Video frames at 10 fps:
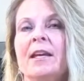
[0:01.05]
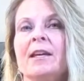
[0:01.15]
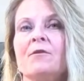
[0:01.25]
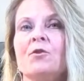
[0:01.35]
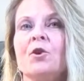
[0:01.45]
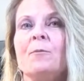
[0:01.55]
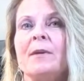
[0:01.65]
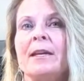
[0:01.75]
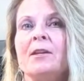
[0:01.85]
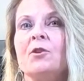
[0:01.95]
If you know
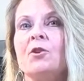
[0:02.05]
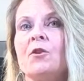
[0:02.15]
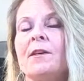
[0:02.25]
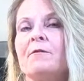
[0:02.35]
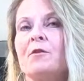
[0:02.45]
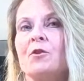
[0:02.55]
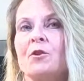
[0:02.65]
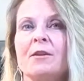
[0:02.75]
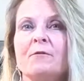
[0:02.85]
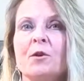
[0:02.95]
me, you know that for
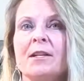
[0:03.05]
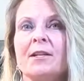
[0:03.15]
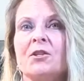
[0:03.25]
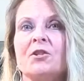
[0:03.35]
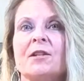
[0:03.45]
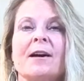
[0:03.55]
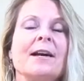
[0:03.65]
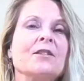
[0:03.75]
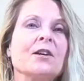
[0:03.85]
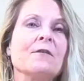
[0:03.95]
34 years
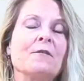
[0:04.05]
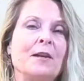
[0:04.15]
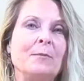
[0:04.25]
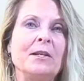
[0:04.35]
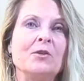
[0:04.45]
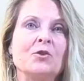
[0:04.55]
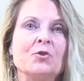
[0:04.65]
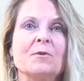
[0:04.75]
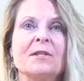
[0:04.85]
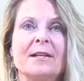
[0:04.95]
I taught family
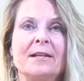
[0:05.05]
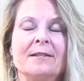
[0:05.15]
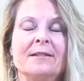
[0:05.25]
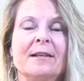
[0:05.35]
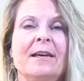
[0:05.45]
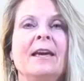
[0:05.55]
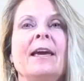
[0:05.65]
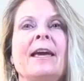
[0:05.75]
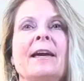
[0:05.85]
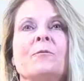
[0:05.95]
consumer science.
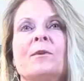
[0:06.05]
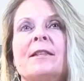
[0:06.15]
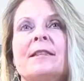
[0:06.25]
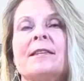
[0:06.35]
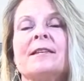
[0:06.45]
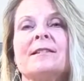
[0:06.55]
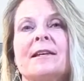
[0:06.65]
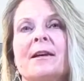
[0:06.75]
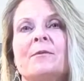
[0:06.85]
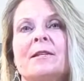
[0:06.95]
And one of the things
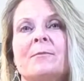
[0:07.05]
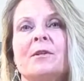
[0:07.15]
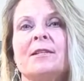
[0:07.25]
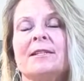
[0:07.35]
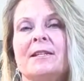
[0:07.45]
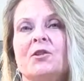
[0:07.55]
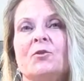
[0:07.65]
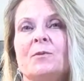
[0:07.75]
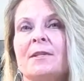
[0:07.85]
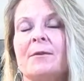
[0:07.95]
that I was able to
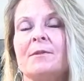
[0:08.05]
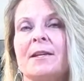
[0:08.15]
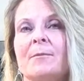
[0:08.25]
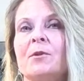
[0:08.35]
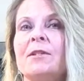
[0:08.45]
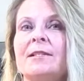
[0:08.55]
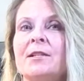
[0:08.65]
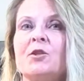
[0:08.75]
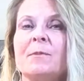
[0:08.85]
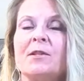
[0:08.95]
teach was I was able to
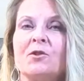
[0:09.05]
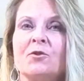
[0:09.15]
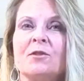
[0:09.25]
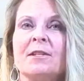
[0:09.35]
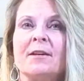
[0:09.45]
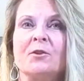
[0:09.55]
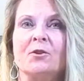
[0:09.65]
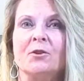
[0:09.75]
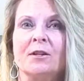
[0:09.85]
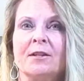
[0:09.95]
teach my students how to
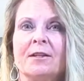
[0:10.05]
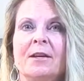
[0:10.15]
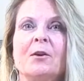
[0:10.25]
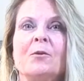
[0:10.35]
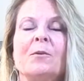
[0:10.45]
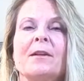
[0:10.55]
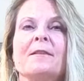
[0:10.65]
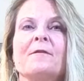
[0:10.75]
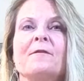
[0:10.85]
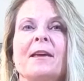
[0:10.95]
cook. One of
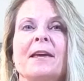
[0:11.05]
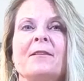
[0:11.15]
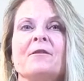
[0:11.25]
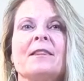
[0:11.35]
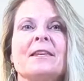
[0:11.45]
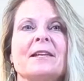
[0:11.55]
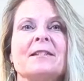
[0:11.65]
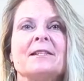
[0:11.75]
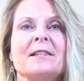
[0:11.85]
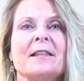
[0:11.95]
the favorite
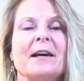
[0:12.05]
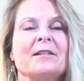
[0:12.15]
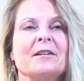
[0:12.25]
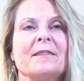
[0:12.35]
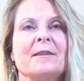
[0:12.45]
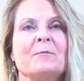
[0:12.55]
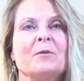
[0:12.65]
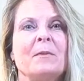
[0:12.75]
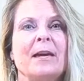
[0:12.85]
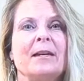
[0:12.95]
things that I taught them
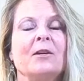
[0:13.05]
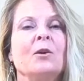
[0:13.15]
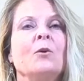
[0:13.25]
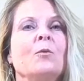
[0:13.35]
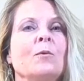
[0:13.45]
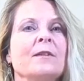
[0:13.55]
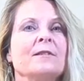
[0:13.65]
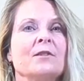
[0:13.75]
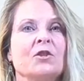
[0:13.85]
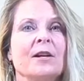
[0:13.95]
to make
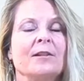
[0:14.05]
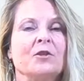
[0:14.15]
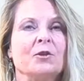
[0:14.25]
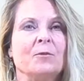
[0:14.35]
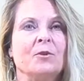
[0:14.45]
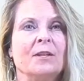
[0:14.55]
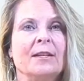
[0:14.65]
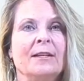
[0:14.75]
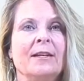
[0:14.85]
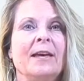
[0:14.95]
was the chocolate chip
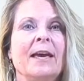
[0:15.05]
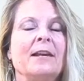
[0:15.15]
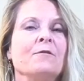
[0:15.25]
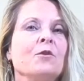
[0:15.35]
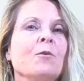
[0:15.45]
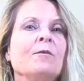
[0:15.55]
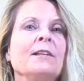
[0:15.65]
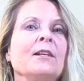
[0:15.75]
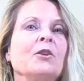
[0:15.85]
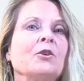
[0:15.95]
cookie. And if you
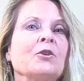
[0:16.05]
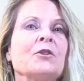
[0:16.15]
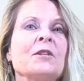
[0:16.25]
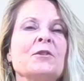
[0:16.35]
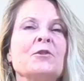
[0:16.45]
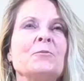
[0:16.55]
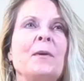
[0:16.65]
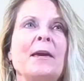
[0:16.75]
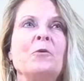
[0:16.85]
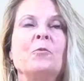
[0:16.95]
only learn to
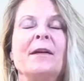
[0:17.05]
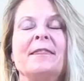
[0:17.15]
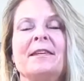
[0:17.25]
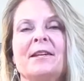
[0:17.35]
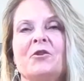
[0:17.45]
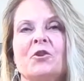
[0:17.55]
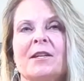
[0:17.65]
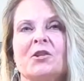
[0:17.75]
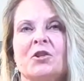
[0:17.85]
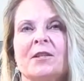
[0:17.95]
bake one thing in your
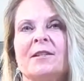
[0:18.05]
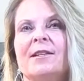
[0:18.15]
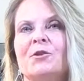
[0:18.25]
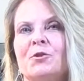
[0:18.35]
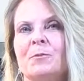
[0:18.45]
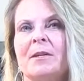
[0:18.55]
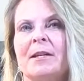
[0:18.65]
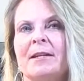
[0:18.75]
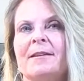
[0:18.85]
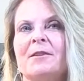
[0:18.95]
kitchen, it should
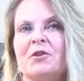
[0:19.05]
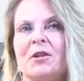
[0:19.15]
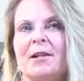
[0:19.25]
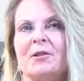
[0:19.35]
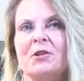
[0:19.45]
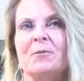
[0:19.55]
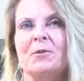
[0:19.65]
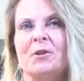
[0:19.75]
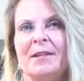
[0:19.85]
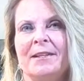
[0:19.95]
be the chocolate chip
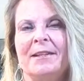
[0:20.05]
cookie.